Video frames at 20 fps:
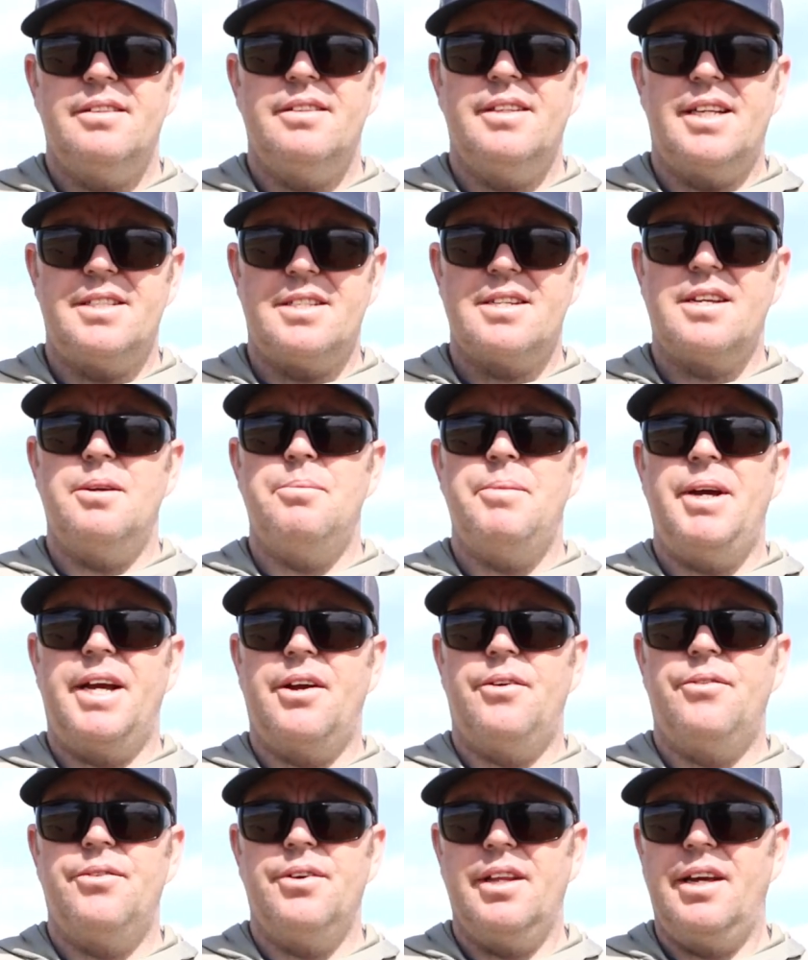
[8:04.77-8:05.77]
that's going to
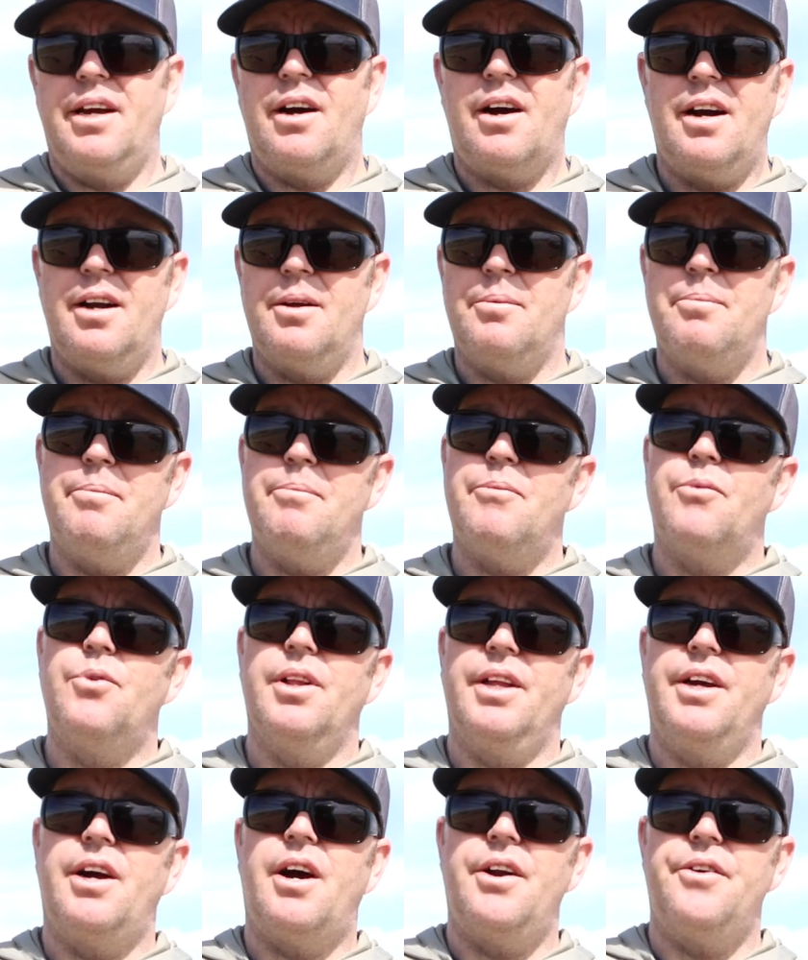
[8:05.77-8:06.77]
make it really
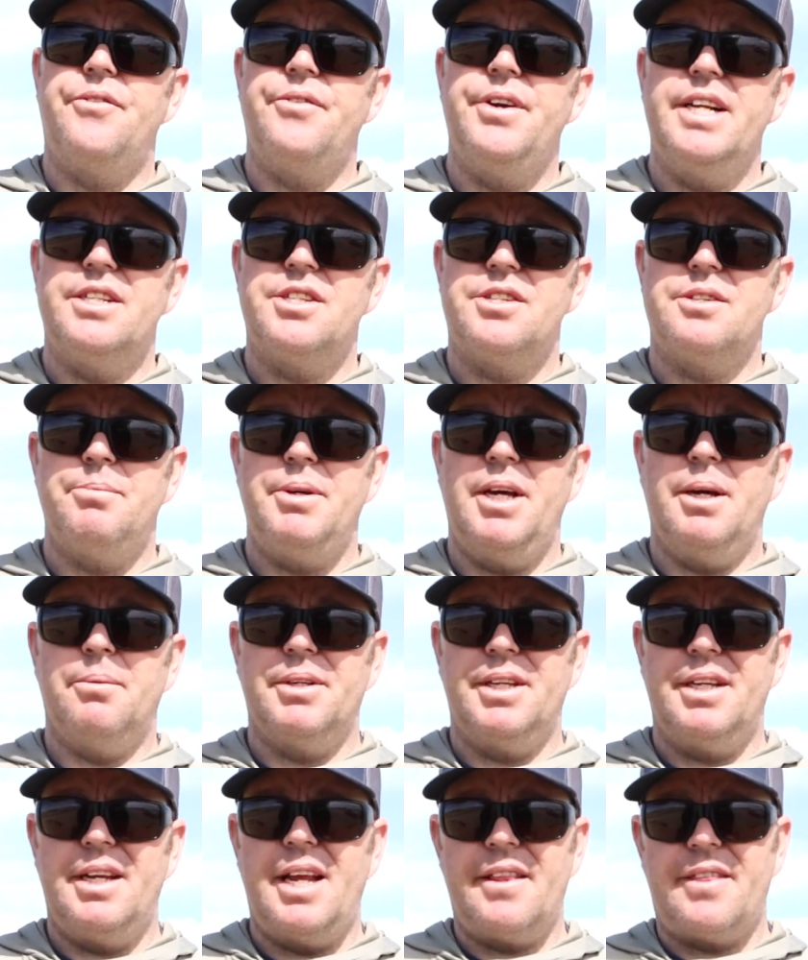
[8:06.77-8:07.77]
hard reach to be
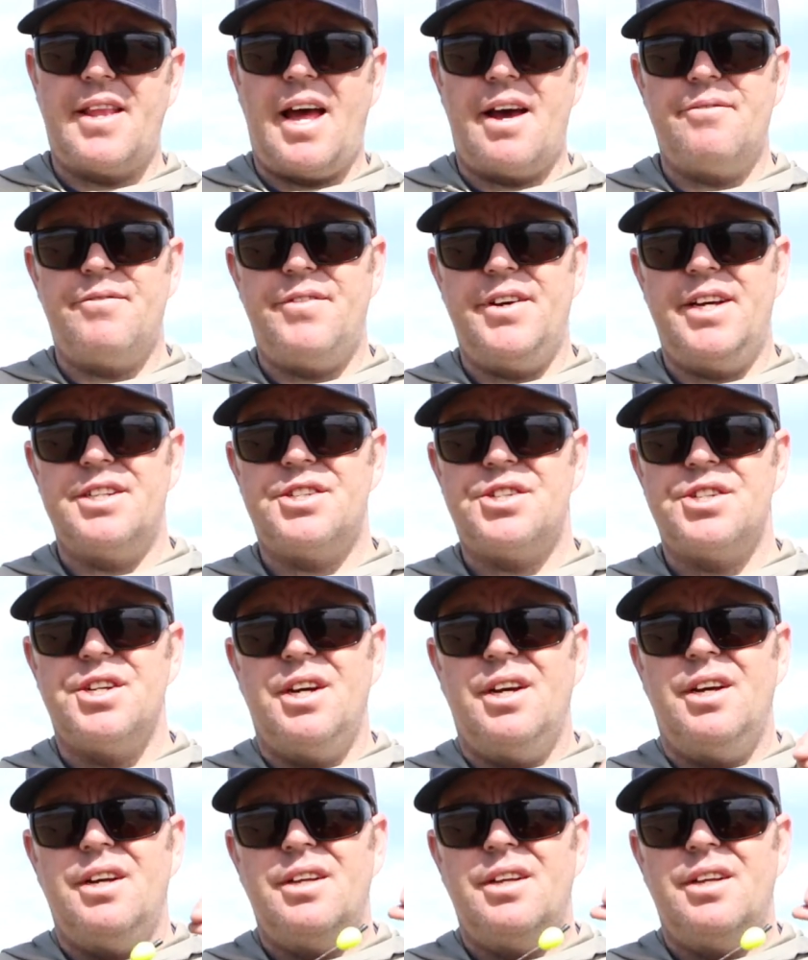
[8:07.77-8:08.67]
able to net that fish.